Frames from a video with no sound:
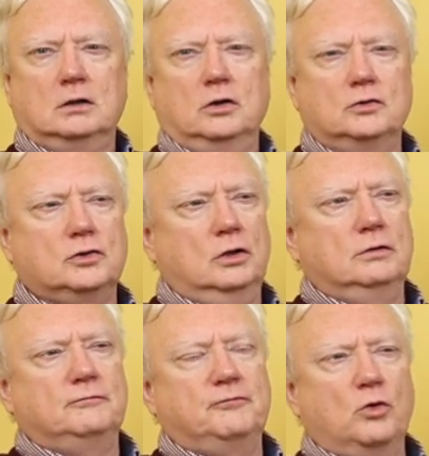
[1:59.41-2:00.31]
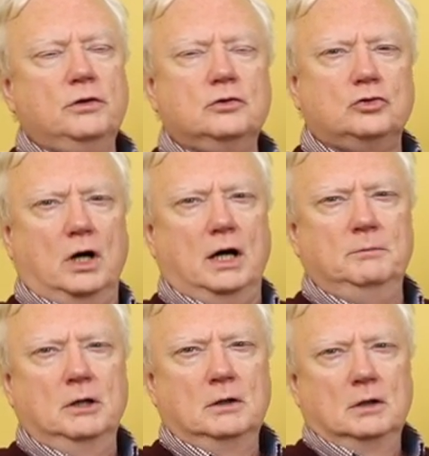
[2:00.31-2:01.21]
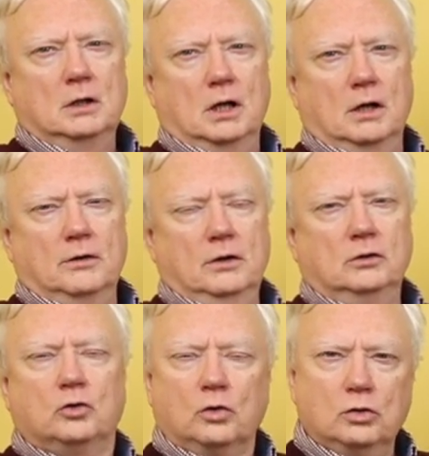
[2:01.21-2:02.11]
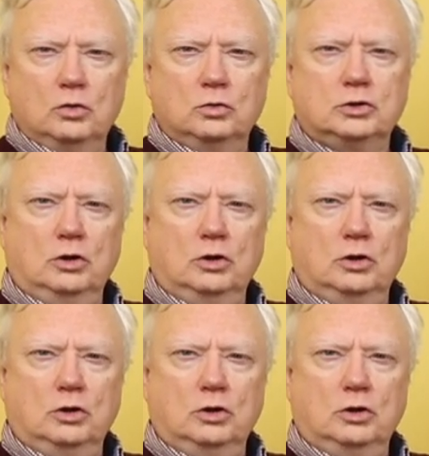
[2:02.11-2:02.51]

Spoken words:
and concern for the tribe, it grew